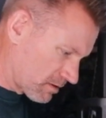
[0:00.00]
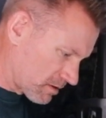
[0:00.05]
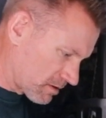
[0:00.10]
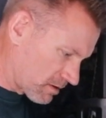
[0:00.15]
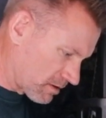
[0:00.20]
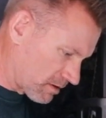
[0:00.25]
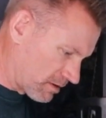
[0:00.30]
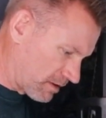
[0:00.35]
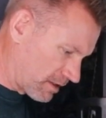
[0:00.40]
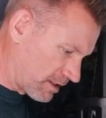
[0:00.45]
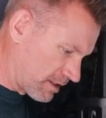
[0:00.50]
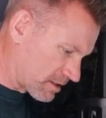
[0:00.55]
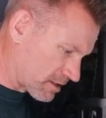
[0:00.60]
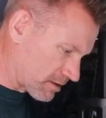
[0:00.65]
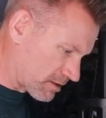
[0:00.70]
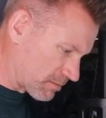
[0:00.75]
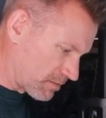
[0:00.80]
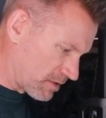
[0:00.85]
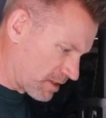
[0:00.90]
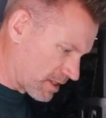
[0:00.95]
Starting to get
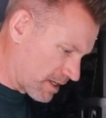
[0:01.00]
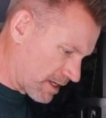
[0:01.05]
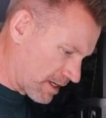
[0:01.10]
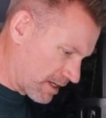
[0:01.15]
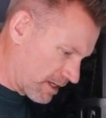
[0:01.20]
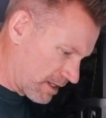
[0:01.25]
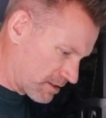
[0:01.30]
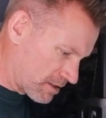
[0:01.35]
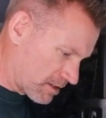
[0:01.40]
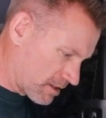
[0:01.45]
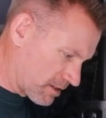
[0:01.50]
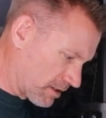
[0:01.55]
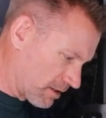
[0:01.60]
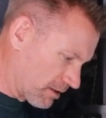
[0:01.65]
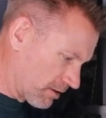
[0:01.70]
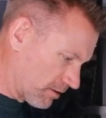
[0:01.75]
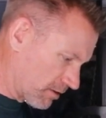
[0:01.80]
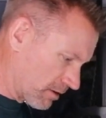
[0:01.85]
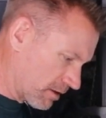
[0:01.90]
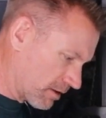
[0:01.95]
some nice
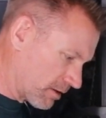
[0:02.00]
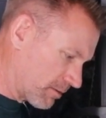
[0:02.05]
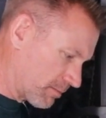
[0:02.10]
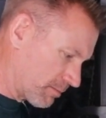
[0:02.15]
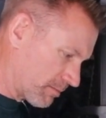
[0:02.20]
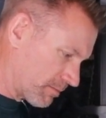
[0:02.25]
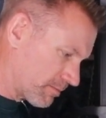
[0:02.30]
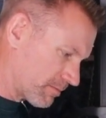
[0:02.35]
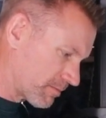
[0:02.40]
color on them.